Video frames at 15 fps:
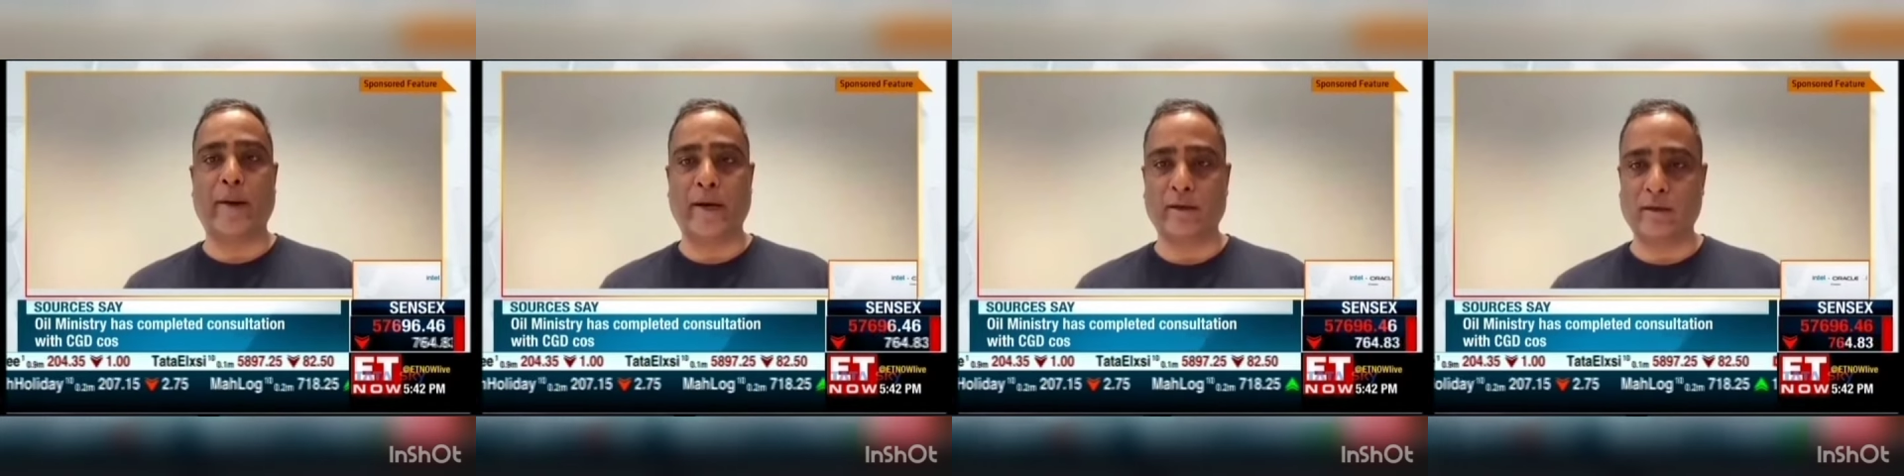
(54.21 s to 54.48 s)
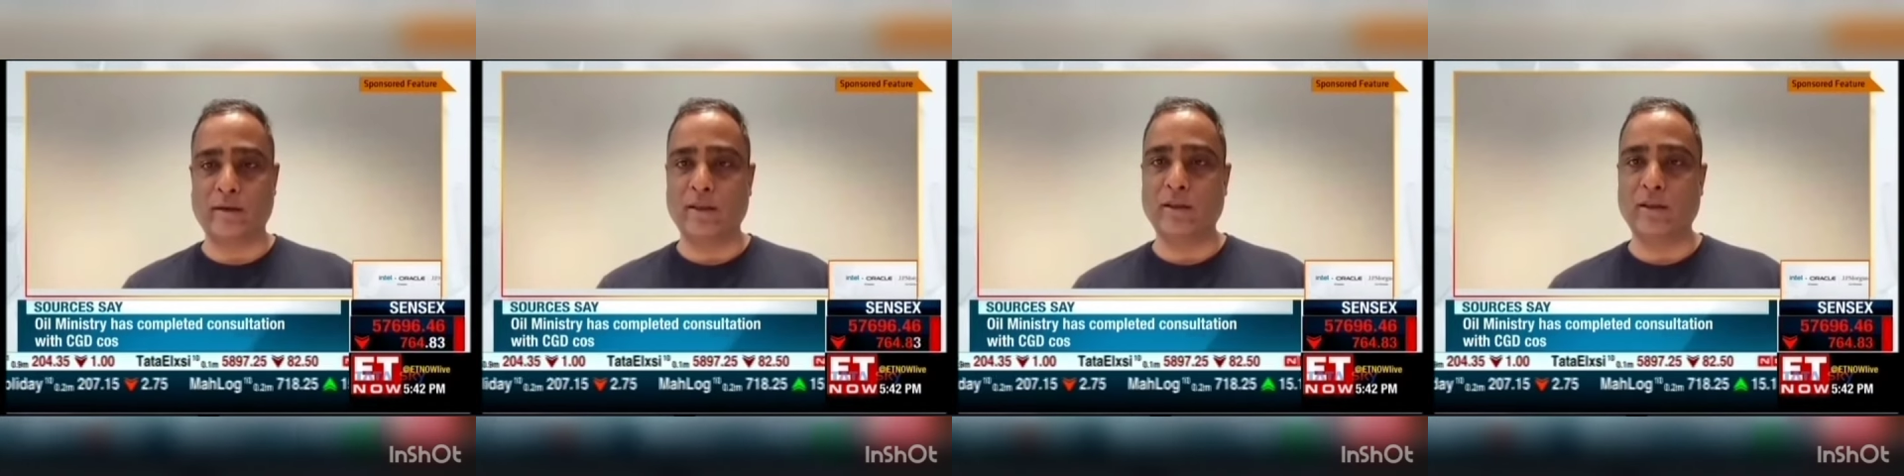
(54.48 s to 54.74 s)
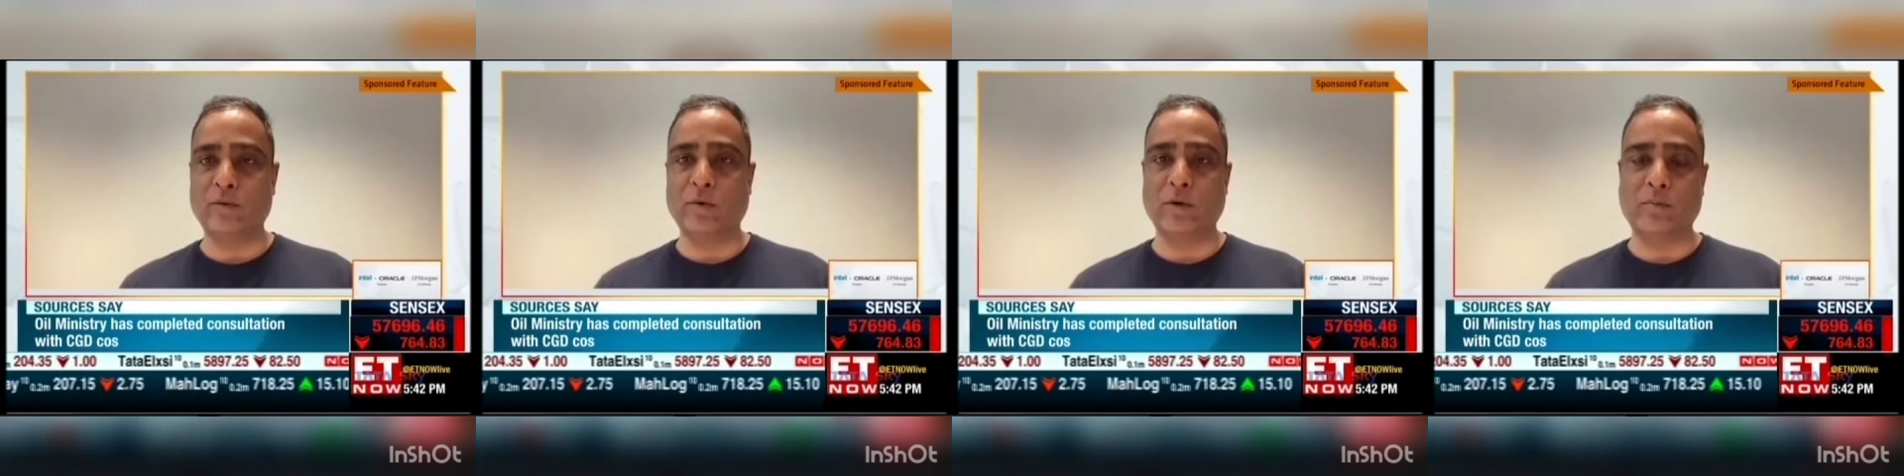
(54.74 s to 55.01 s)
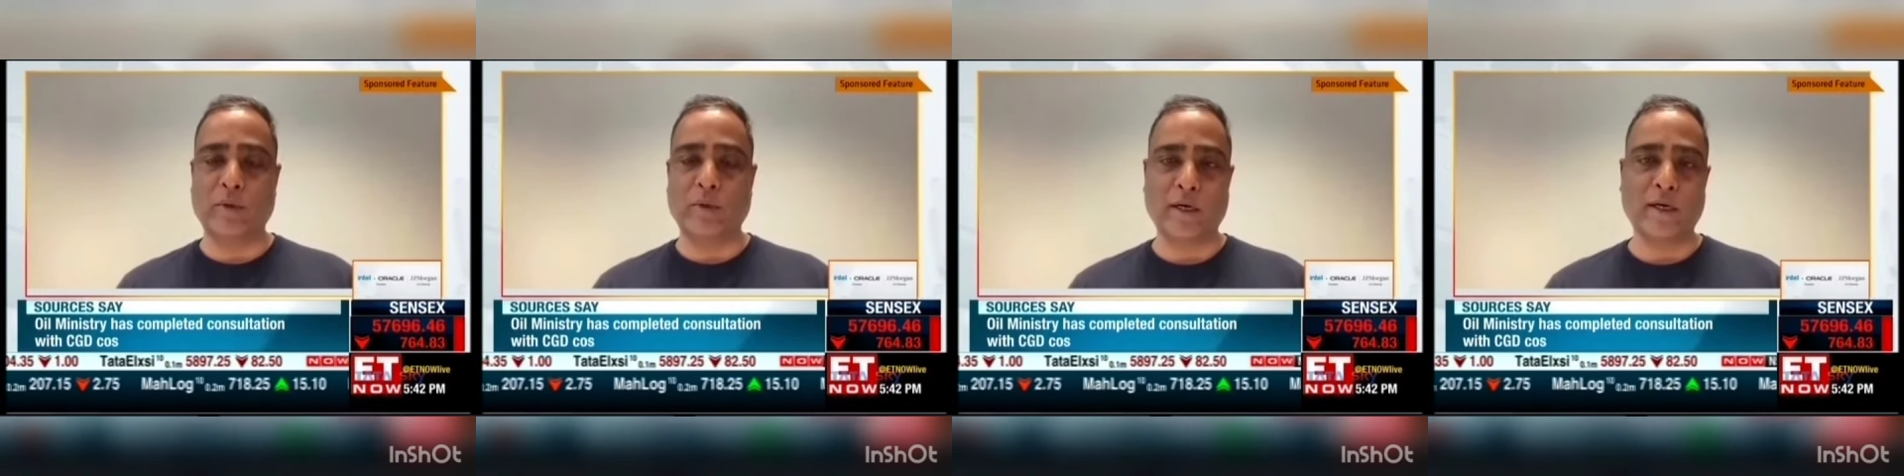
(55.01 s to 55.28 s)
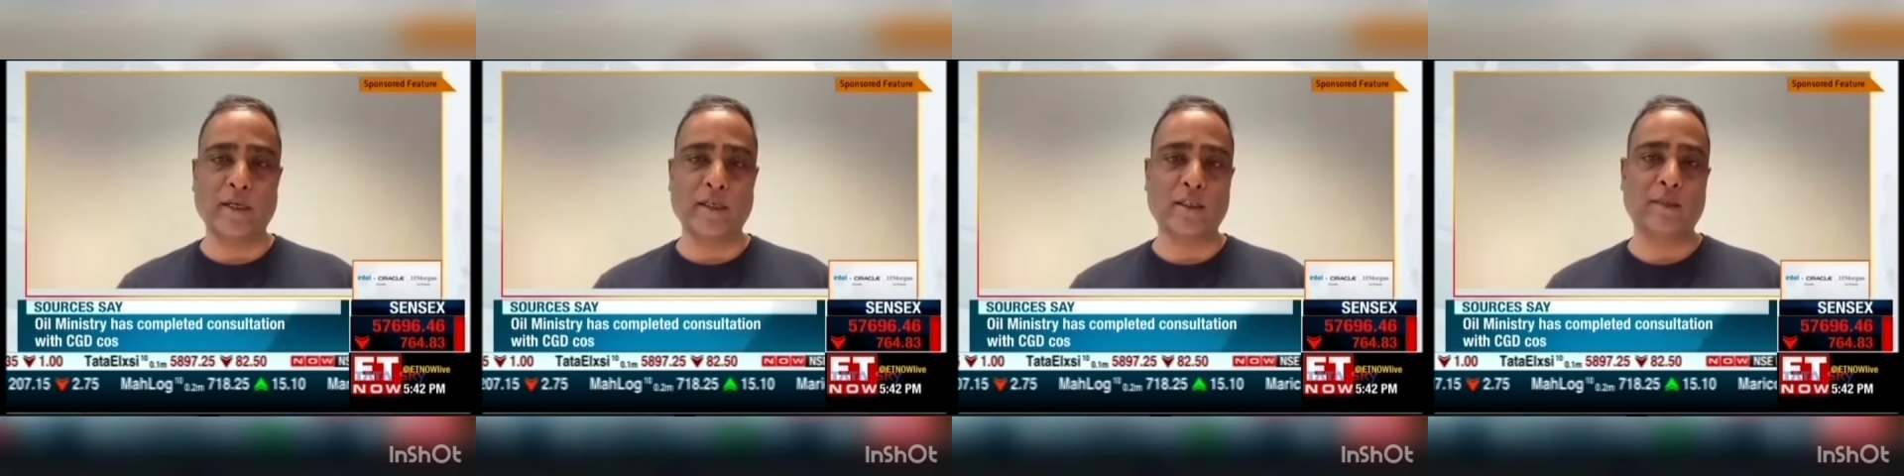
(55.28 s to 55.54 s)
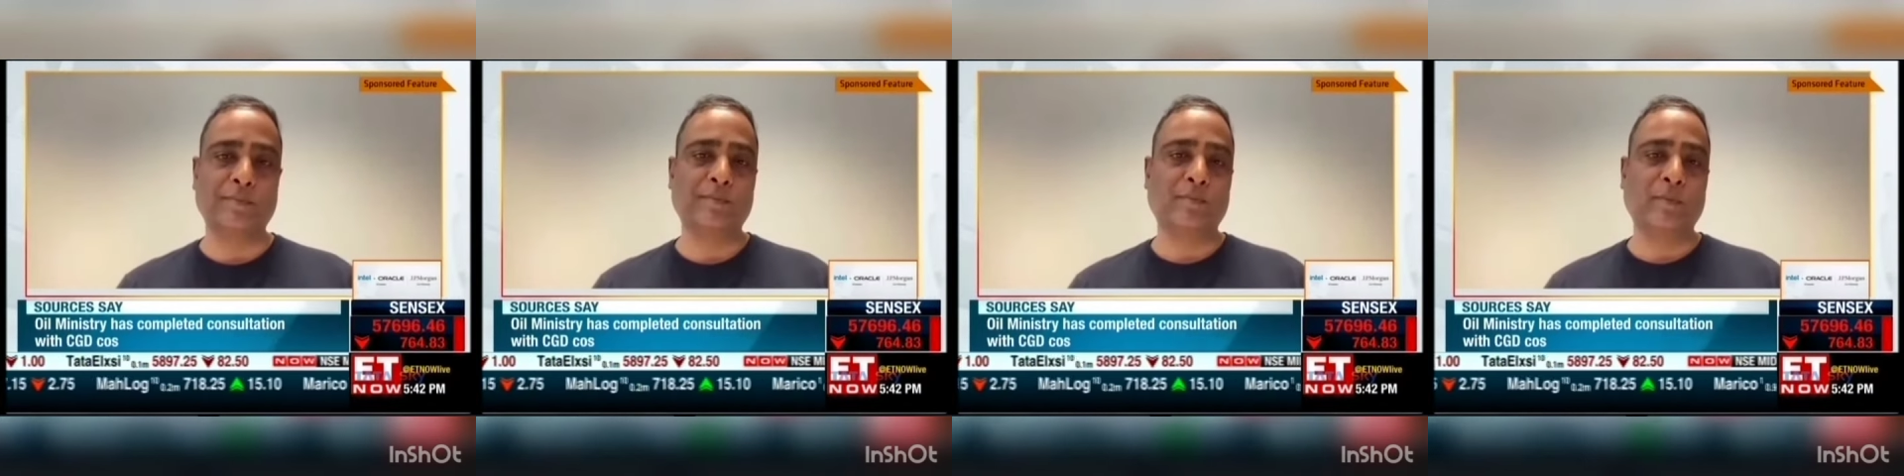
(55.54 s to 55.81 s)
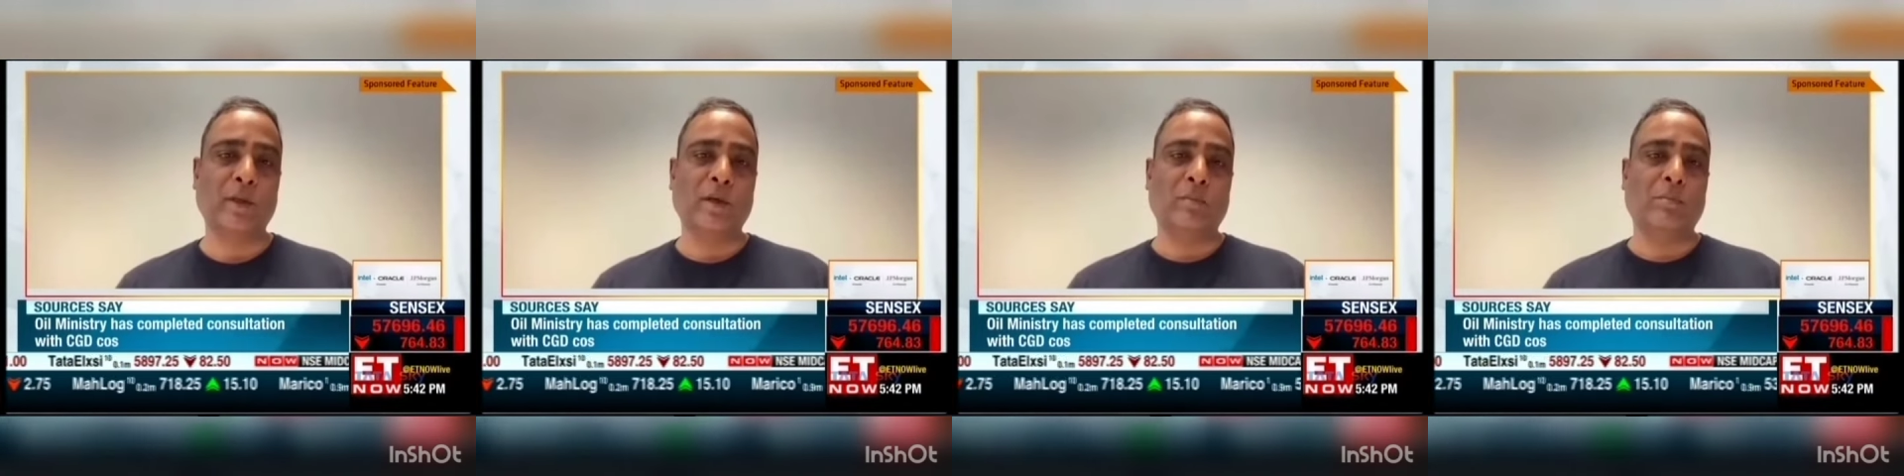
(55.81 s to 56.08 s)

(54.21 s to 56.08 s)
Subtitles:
better in the world markets,